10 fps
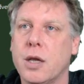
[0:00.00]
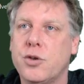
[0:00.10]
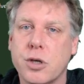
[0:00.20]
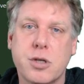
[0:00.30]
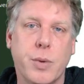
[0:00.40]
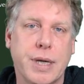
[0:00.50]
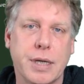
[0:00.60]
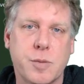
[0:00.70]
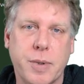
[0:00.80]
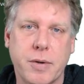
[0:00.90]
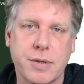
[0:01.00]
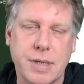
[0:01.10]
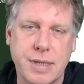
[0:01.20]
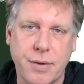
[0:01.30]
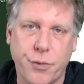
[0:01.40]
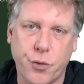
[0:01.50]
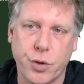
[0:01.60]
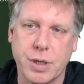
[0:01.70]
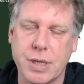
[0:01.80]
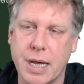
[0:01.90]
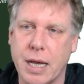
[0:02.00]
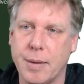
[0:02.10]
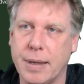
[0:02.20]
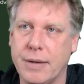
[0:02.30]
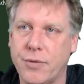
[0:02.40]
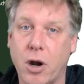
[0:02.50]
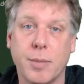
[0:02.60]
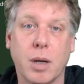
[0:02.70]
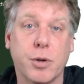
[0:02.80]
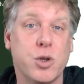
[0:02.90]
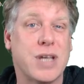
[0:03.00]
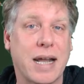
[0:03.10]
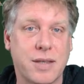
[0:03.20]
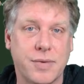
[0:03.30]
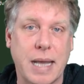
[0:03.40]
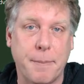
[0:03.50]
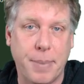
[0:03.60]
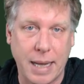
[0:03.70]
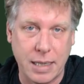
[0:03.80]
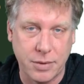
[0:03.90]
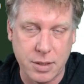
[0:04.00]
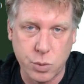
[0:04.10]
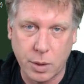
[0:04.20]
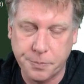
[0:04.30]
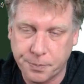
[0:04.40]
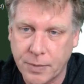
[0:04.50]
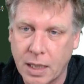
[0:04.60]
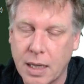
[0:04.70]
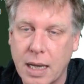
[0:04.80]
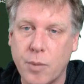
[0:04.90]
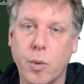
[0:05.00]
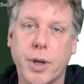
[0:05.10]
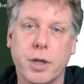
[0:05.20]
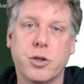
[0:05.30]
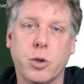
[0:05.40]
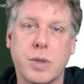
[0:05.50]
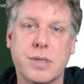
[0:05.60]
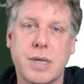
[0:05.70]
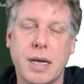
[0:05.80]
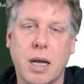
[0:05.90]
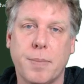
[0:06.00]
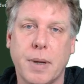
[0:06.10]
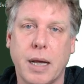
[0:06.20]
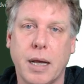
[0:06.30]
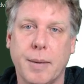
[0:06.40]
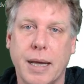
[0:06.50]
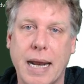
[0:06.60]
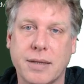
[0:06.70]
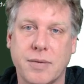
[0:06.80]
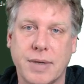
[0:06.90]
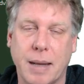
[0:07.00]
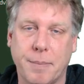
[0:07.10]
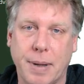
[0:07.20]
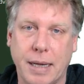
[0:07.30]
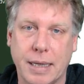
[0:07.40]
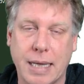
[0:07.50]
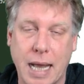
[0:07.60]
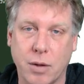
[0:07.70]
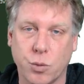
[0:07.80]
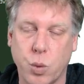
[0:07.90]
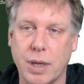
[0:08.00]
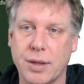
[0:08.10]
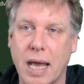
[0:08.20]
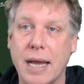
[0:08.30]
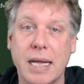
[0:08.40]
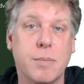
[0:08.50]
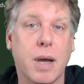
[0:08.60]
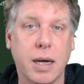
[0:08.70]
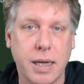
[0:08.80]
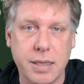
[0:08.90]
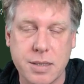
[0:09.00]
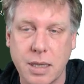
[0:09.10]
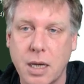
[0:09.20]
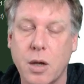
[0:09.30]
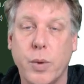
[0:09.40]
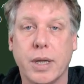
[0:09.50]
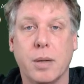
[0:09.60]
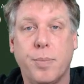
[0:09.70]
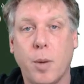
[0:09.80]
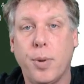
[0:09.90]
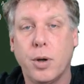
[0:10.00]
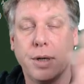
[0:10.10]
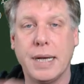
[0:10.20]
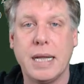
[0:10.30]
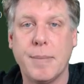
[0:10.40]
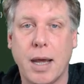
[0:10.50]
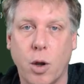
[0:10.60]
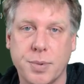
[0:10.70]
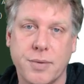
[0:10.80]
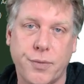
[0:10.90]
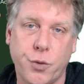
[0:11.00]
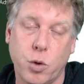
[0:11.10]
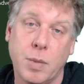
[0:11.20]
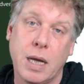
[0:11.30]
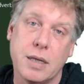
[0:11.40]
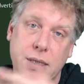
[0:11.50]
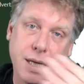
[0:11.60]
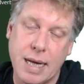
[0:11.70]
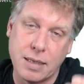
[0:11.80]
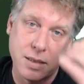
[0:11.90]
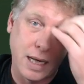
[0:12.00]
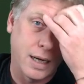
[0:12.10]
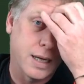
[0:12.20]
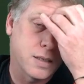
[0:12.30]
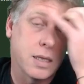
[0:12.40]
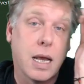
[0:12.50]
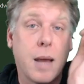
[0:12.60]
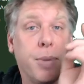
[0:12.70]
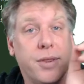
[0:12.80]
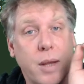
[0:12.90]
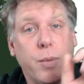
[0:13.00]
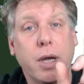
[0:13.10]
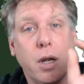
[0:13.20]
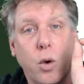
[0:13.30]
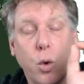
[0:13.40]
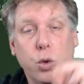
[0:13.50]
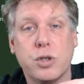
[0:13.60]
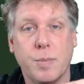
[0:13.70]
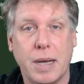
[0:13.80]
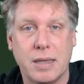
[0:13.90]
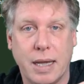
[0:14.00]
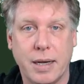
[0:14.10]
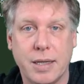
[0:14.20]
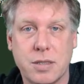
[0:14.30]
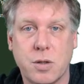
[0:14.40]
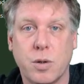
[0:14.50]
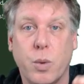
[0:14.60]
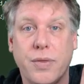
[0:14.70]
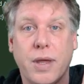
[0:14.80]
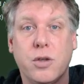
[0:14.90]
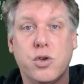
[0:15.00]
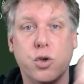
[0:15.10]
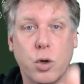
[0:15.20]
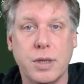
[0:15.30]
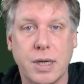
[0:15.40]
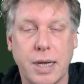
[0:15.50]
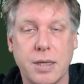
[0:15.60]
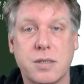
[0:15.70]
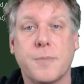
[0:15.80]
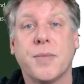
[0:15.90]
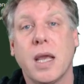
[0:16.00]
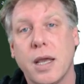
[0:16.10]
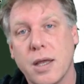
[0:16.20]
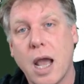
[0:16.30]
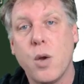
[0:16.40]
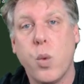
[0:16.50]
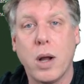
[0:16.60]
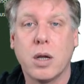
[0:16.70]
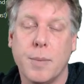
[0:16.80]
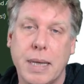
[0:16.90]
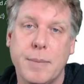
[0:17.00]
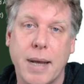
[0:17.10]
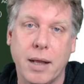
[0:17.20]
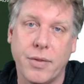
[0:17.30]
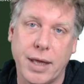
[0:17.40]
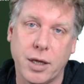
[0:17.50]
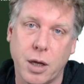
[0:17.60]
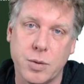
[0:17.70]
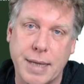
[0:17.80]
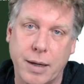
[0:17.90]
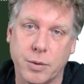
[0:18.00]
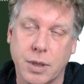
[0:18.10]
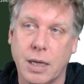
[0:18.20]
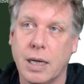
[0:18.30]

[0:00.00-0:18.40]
Just so we can experience a different environment, I'm going to use ActiveCampaign in this one. And what we're going to do is set up an ActiveCampaign account with an email list. We're going to pop on an email opt-in form to connect to that list, but then we're going to automate that list so that when they join the list, a welcome email then goes out.